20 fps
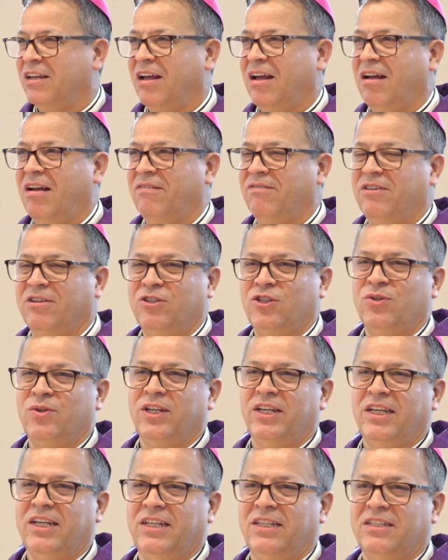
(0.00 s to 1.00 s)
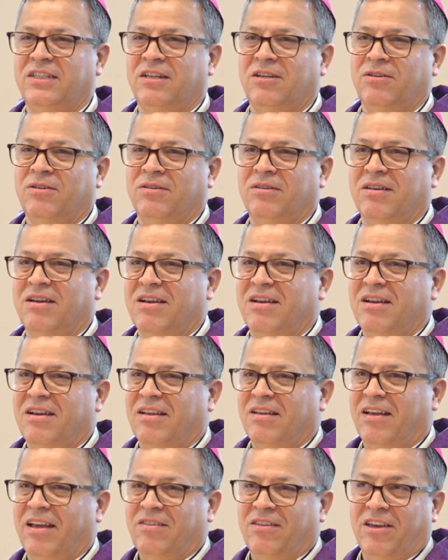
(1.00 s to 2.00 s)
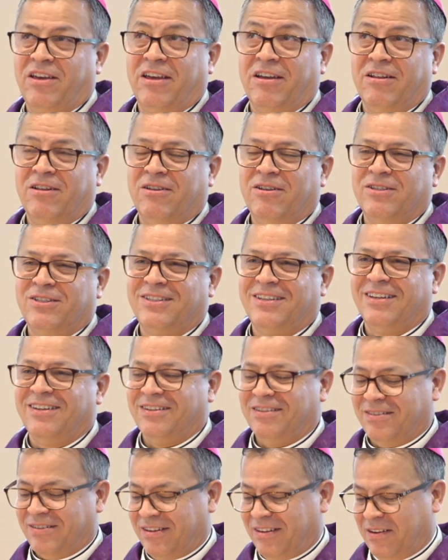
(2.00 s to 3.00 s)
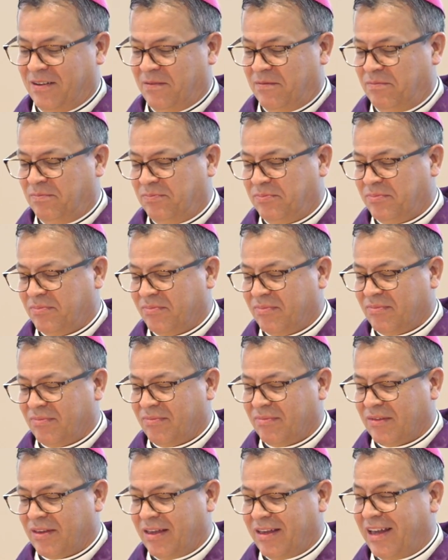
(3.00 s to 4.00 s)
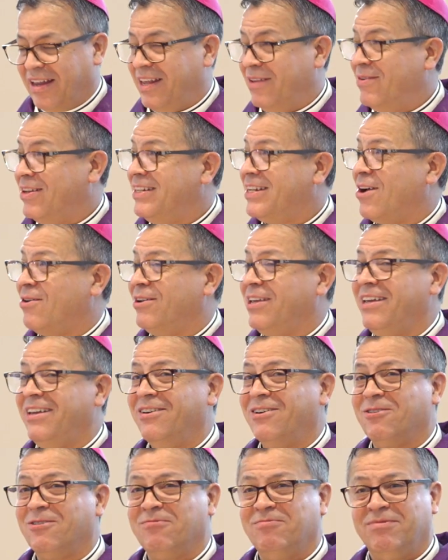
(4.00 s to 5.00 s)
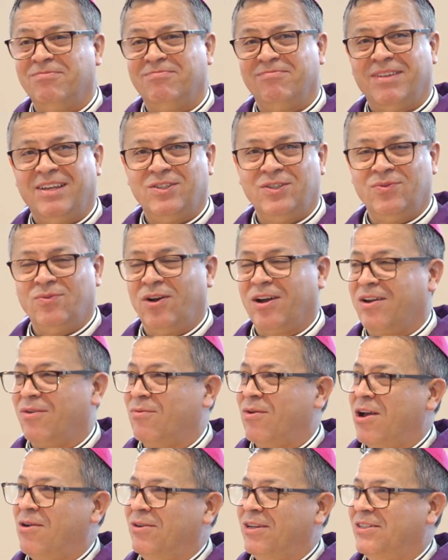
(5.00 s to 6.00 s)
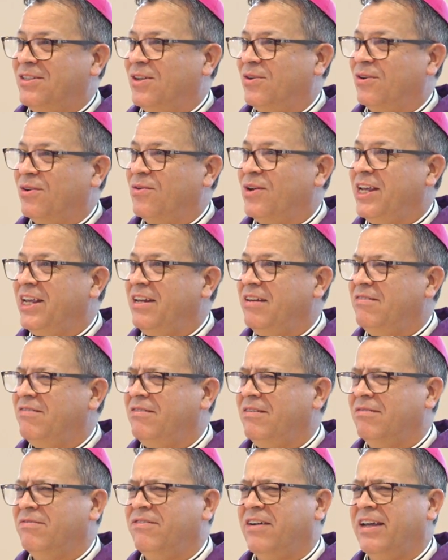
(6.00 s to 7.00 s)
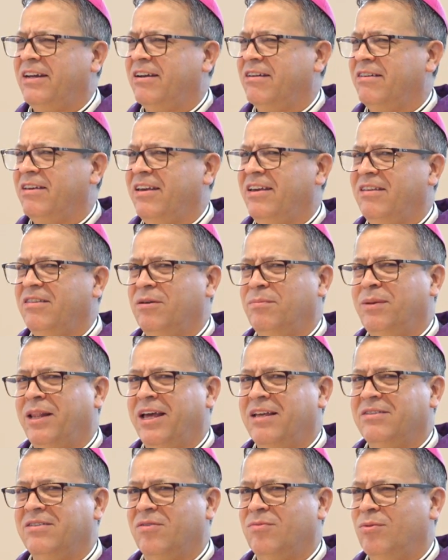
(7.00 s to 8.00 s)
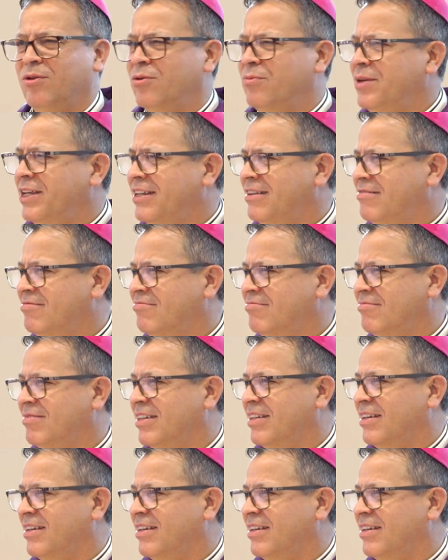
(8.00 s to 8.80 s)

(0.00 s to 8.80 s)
of the trees and the hills and even down here, as you walk around, it's so green. Finally, the plants are blooming.